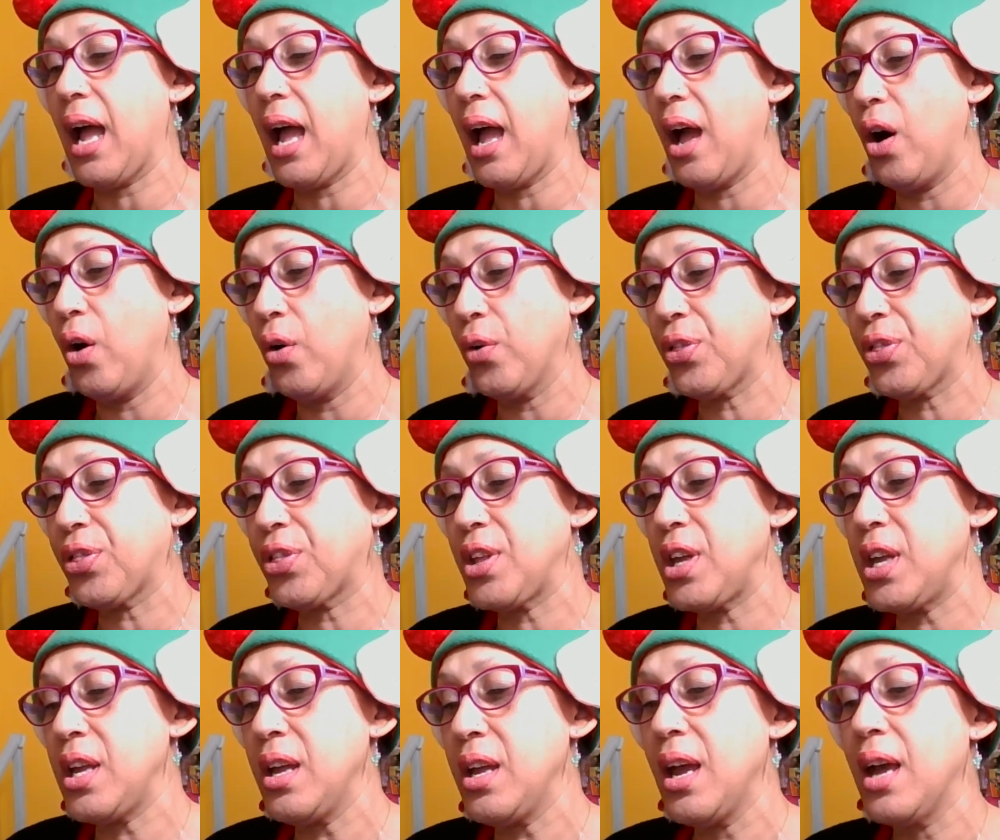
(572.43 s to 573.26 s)

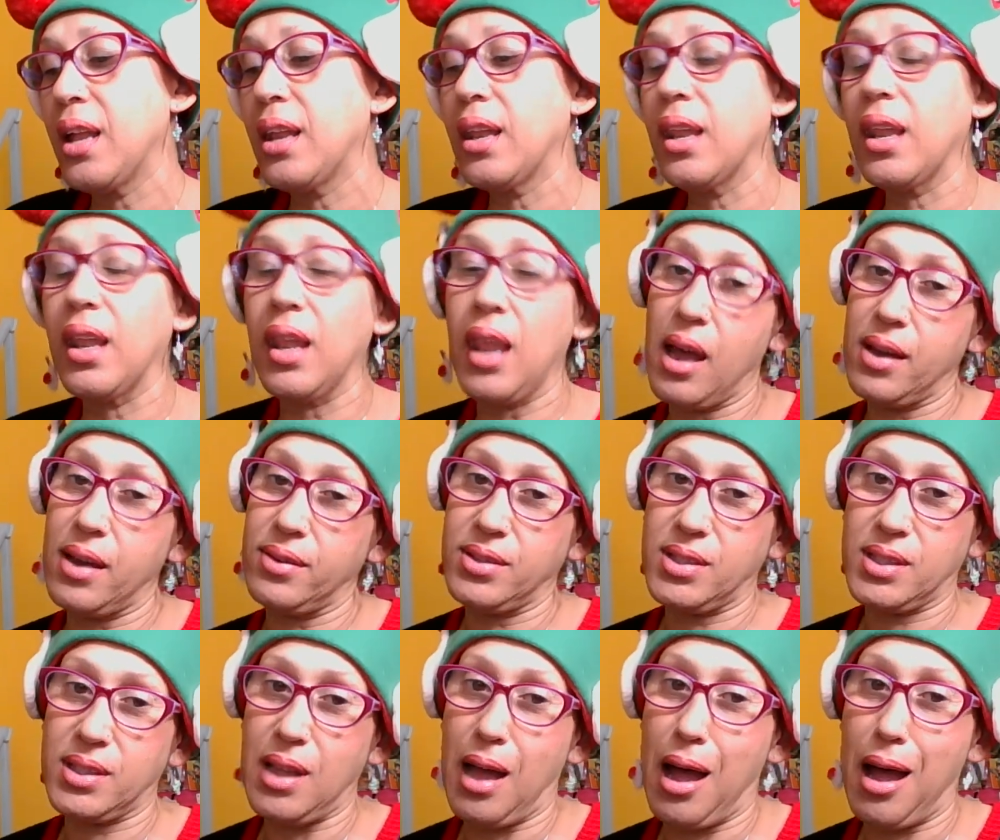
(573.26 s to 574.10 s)
healthy
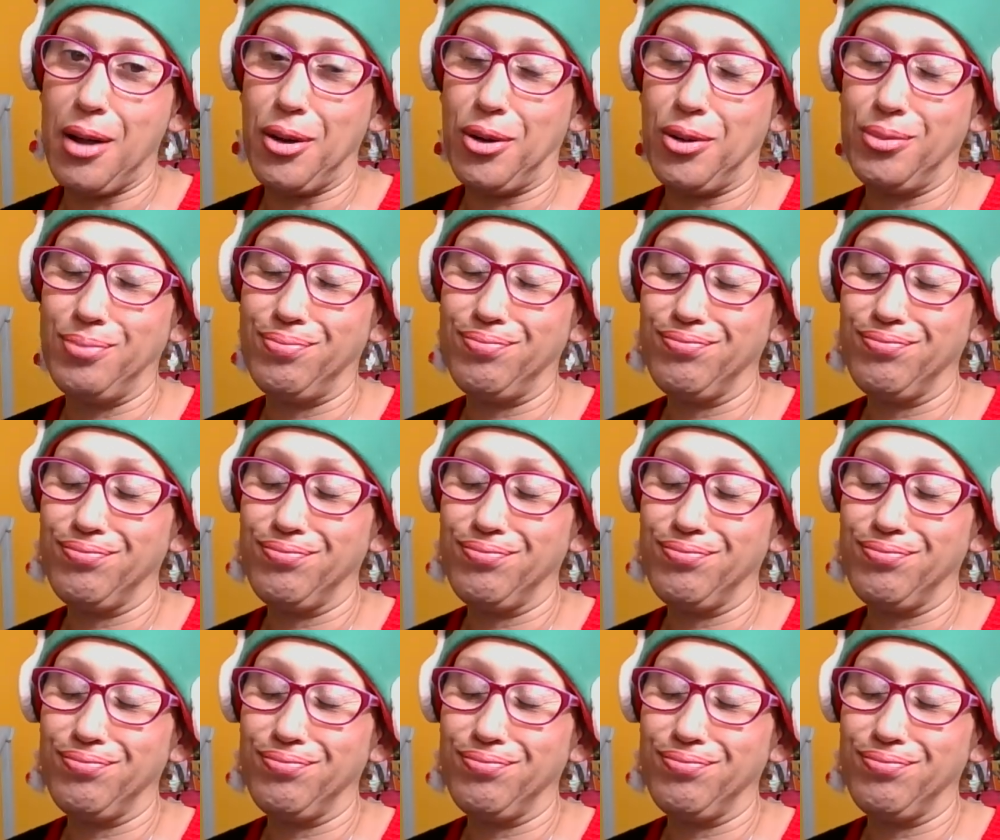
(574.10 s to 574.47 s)
lifestyle.